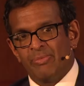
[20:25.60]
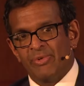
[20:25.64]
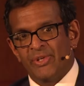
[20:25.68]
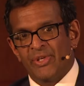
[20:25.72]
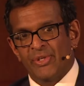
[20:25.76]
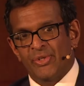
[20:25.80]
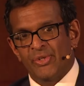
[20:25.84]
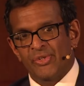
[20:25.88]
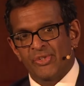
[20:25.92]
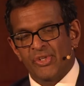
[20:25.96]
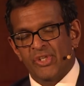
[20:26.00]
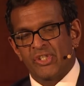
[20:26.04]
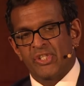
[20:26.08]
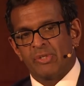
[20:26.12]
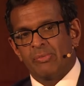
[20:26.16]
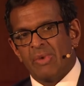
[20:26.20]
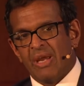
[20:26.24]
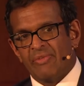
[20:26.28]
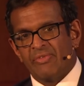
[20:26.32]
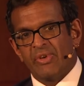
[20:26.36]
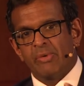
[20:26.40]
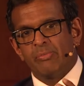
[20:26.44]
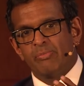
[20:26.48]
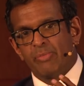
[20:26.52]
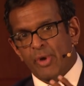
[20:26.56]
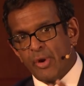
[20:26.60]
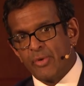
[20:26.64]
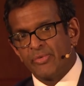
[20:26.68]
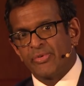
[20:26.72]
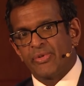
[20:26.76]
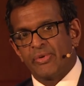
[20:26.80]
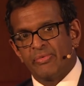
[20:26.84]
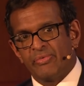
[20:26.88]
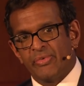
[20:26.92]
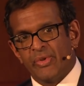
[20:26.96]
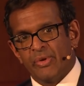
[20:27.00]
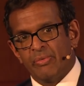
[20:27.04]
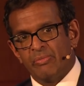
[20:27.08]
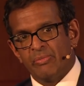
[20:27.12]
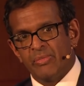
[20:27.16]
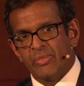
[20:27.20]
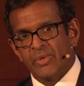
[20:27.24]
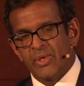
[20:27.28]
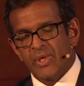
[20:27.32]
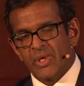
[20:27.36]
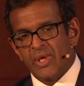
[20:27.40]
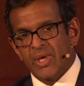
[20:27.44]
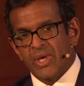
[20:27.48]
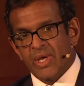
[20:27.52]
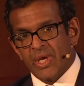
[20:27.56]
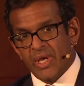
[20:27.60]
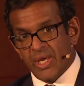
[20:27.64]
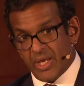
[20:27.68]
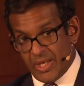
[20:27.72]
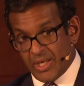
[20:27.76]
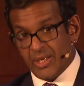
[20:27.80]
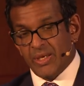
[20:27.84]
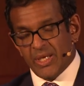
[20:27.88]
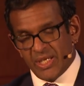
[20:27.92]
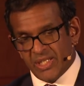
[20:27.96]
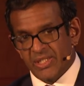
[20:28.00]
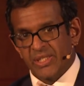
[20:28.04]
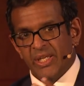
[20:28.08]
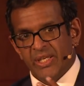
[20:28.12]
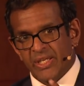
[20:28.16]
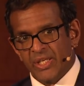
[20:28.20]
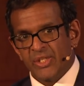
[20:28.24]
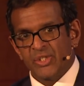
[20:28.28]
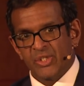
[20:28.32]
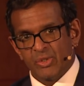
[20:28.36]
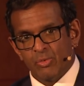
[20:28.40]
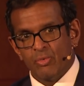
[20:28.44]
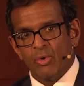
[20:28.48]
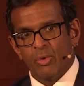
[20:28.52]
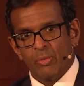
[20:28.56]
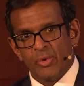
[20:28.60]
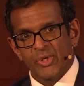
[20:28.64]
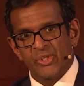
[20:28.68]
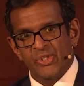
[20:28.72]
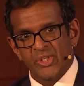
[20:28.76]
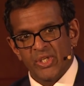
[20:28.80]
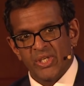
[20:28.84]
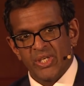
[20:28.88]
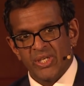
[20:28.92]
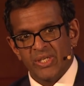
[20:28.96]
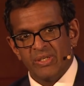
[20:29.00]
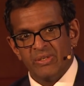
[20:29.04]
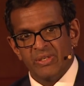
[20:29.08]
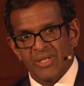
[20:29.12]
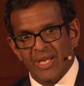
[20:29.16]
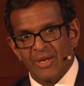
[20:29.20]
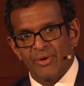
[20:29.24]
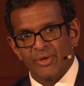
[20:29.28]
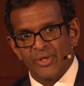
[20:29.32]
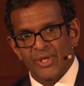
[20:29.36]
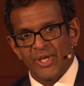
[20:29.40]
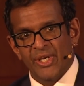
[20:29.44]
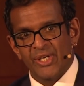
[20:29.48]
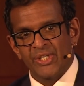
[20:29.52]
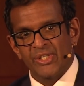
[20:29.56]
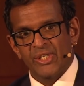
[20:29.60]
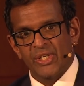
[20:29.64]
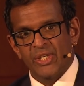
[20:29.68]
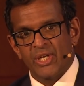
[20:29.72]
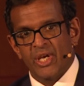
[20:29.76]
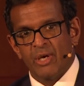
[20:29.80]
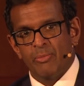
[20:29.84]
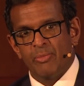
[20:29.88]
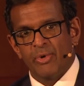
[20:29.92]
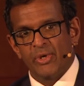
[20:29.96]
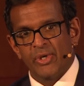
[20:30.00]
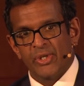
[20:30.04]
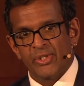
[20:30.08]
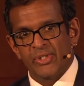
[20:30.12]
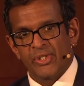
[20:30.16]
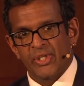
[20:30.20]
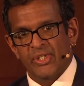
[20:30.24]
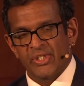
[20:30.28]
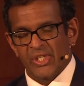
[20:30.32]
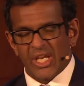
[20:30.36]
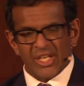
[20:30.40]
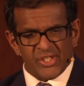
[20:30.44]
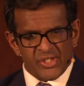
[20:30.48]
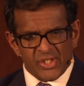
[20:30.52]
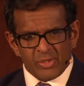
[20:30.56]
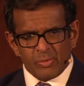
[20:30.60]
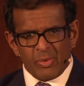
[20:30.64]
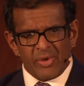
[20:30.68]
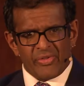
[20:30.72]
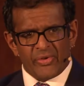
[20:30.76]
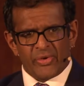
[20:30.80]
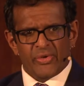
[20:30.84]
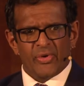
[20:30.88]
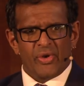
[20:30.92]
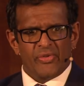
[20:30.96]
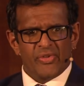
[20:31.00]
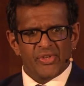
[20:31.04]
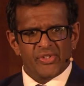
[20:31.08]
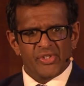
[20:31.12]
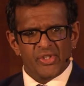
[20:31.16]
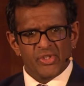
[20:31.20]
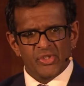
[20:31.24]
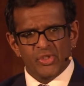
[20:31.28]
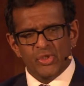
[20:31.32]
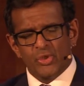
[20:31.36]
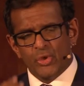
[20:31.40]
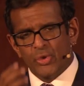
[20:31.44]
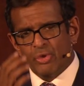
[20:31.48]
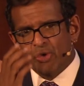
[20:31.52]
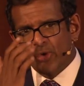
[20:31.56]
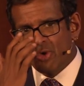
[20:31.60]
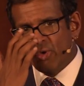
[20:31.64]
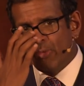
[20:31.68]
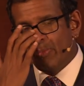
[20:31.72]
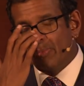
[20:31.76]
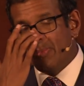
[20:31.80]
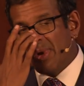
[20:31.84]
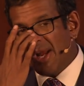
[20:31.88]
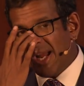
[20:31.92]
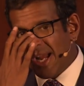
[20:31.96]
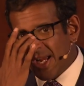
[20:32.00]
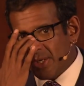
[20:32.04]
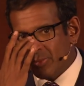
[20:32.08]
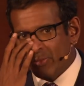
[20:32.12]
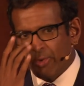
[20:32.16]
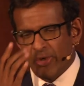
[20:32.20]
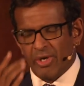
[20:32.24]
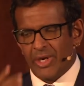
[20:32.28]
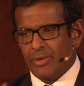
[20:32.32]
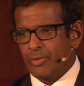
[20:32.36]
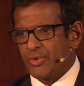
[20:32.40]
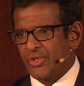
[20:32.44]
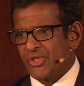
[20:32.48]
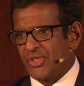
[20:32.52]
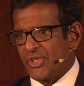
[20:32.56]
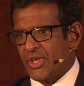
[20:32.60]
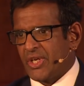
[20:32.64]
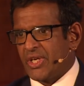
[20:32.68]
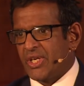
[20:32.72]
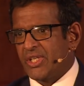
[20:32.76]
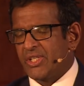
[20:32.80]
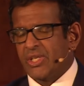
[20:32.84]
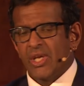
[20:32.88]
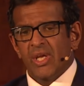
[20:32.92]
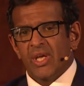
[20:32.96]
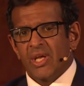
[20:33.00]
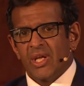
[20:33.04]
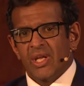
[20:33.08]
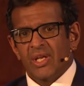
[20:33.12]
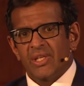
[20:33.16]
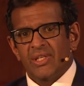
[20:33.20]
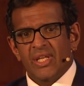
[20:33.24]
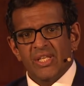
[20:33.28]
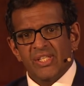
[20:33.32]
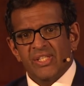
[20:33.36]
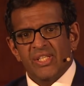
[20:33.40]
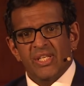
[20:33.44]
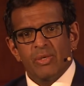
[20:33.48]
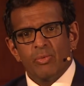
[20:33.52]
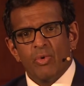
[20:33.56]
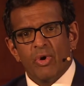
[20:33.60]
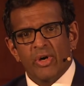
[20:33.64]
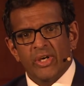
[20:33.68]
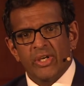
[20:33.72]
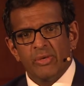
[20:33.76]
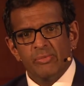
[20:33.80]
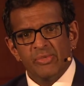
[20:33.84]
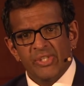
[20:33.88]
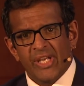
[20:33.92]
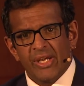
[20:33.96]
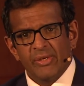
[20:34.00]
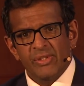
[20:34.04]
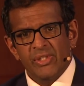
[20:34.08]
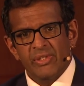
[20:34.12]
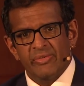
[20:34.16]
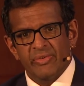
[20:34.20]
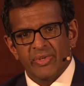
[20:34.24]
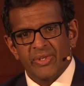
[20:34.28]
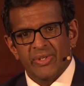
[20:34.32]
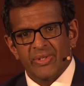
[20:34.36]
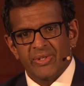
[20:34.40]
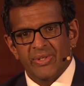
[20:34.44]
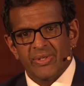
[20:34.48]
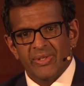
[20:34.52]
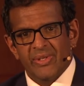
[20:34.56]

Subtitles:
political system, having both of them is leading to what we see nowadays in our politics. As to whether or not this is good or bad, what I would say is, let's see what comes out of it.